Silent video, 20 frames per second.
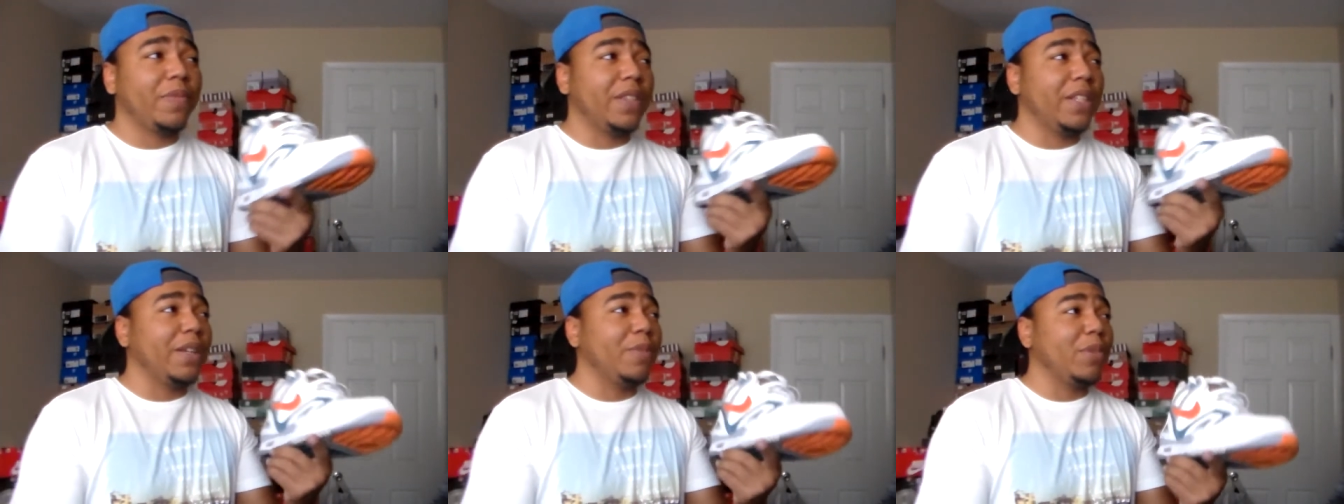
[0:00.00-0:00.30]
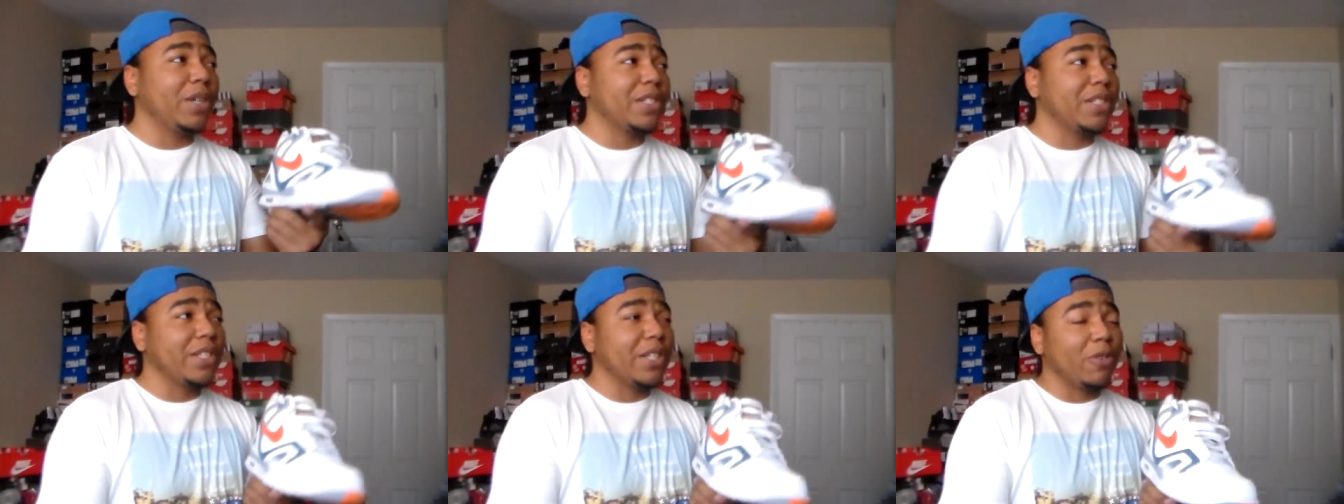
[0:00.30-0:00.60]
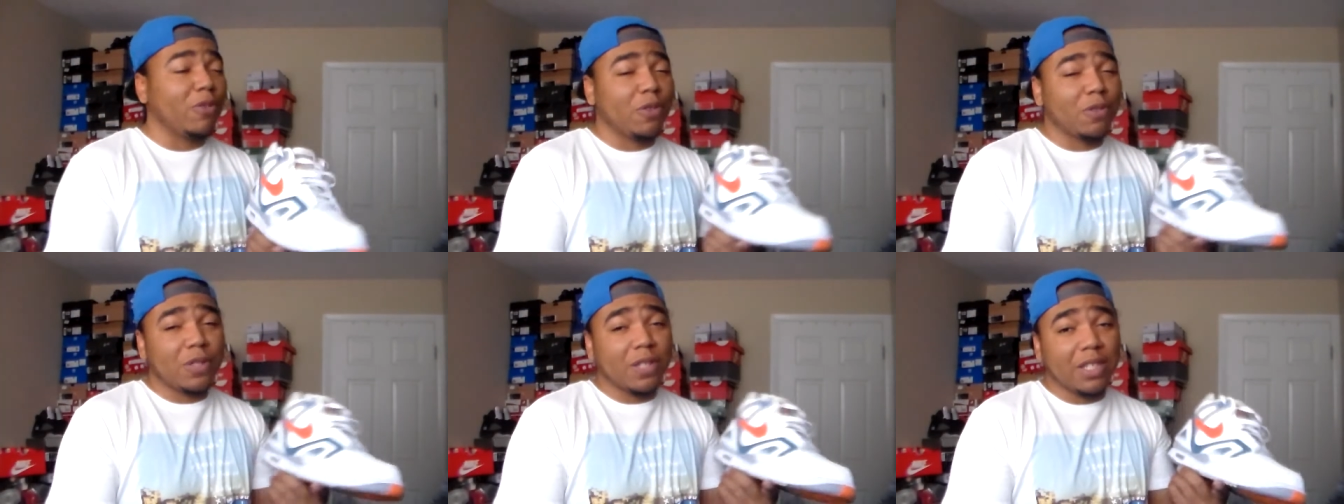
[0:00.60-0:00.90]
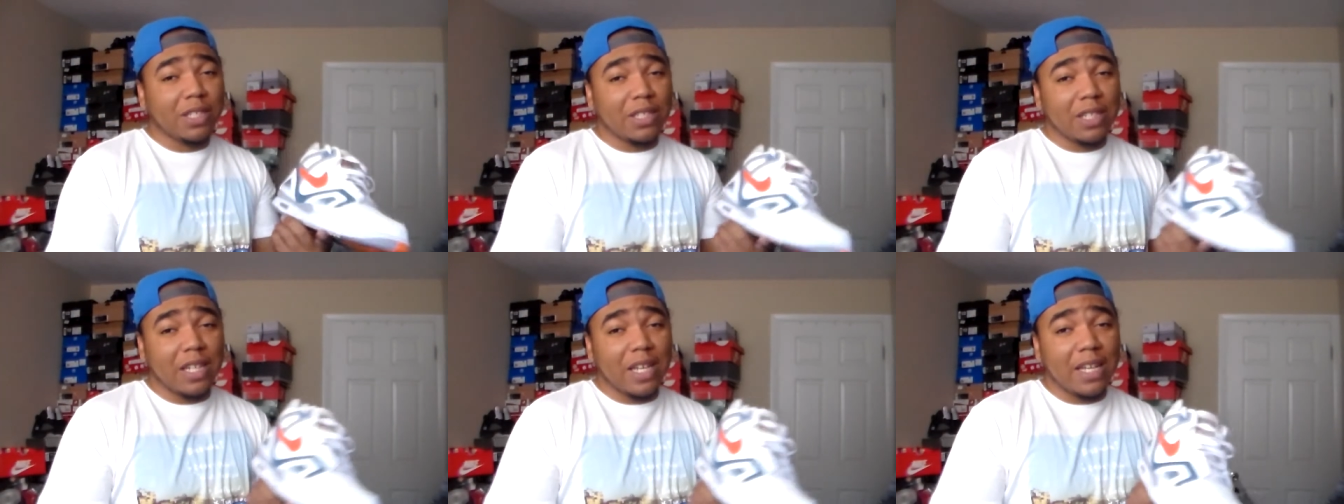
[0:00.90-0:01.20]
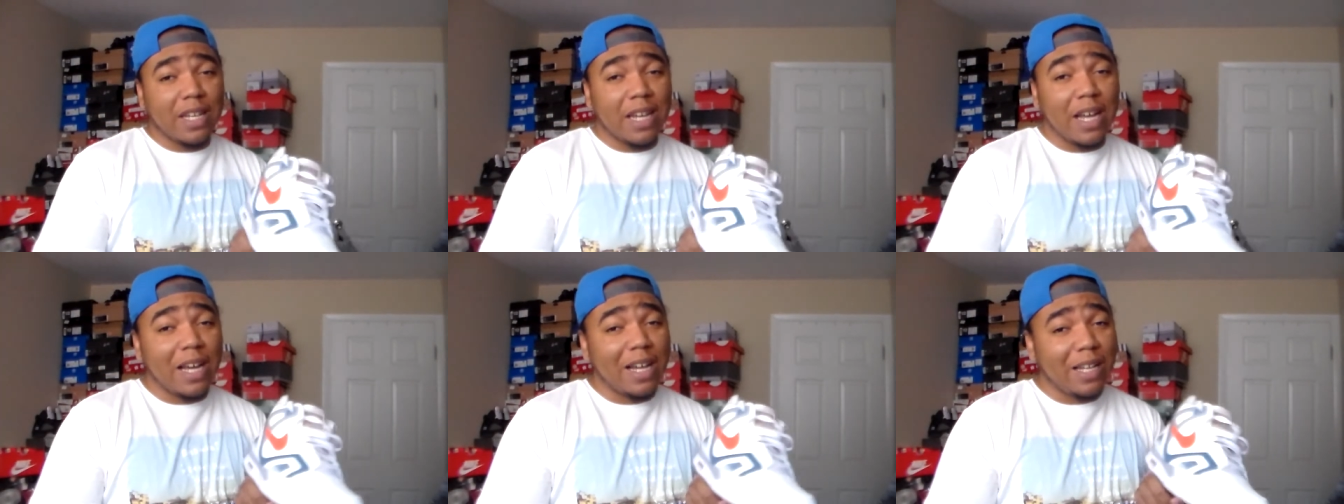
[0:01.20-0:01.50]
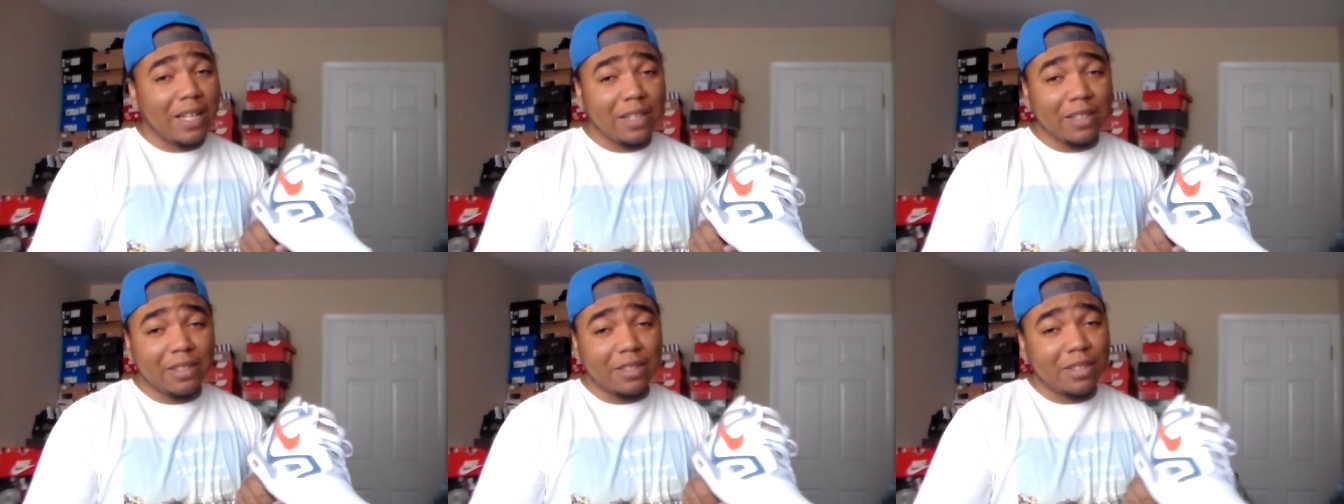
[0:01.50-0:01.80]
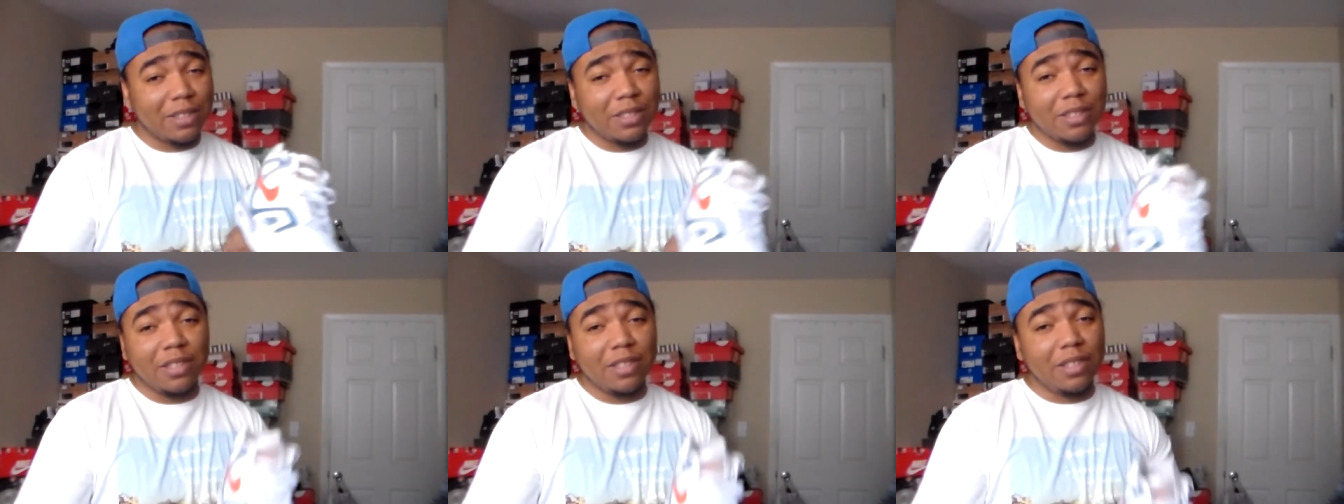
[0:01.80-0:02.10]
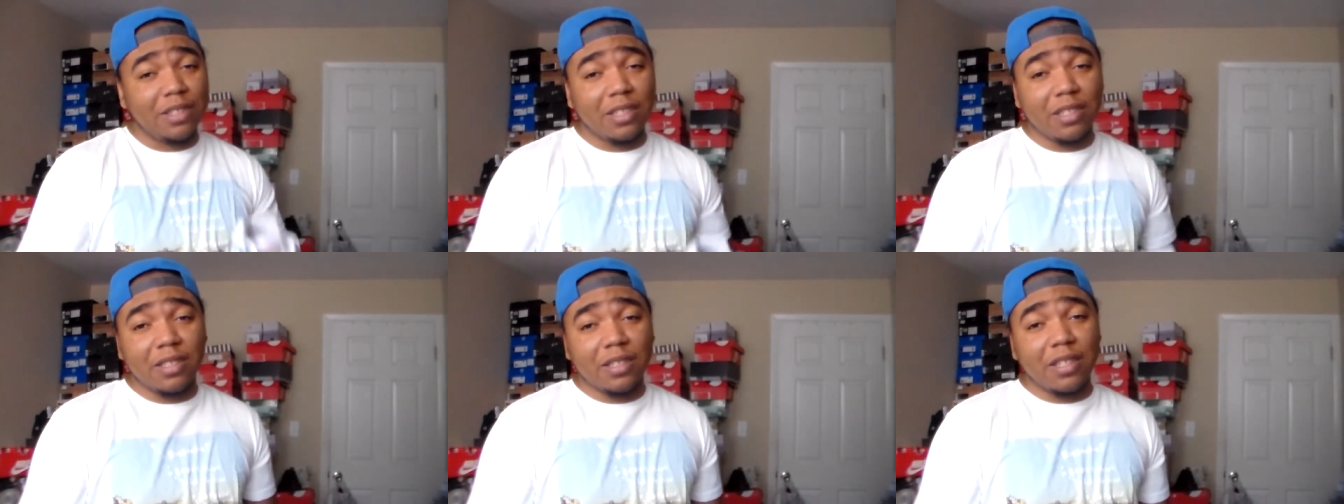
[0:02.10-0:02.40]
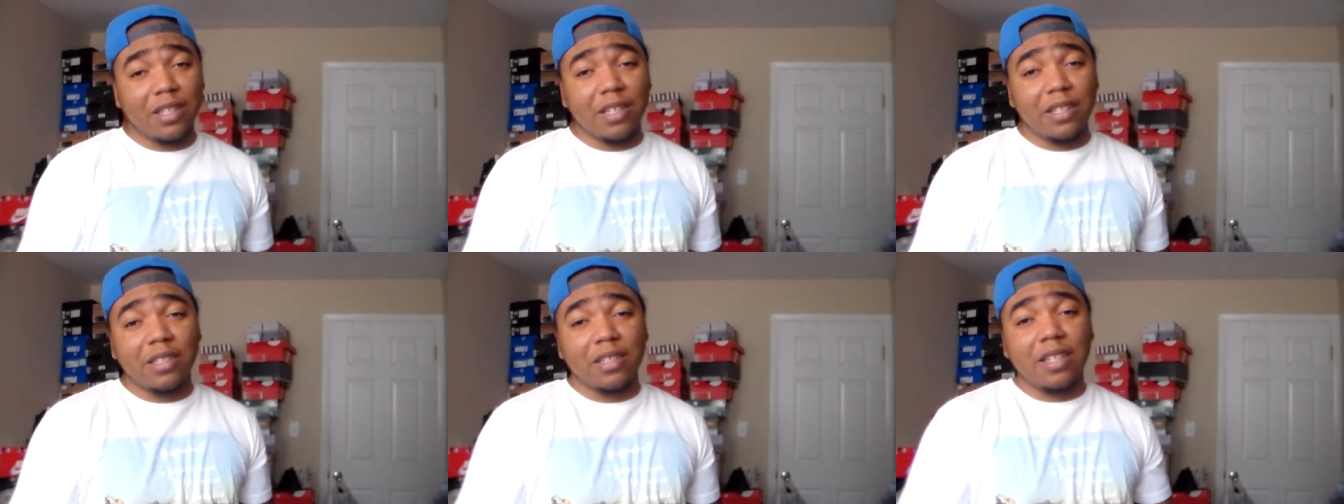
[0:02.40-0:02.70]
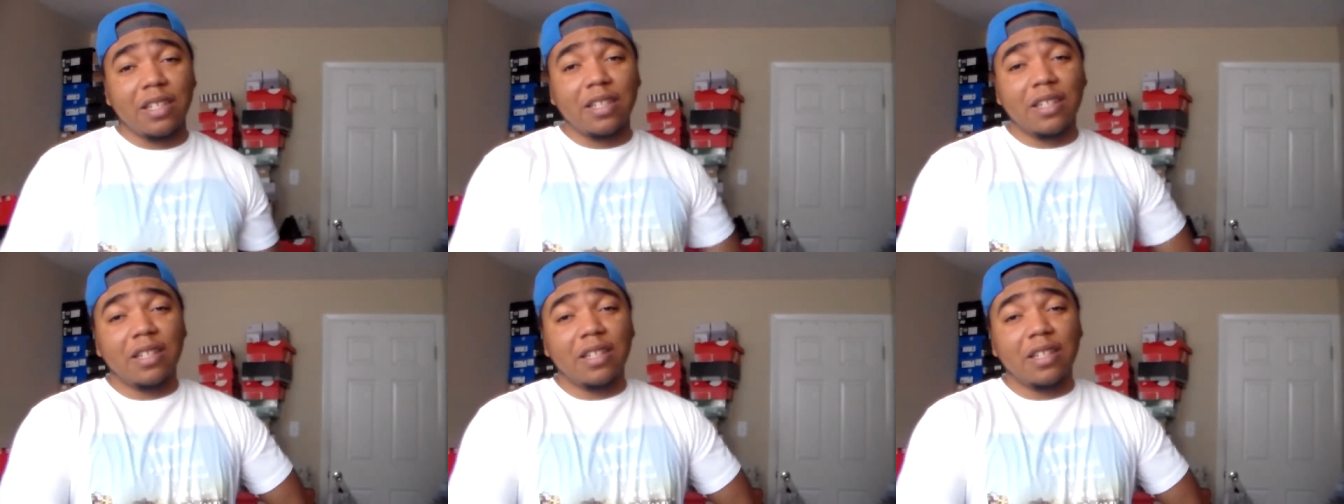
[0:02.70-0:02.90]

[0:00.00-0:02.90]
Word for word: did my sneaker rotation at night. I shouldn't have did that.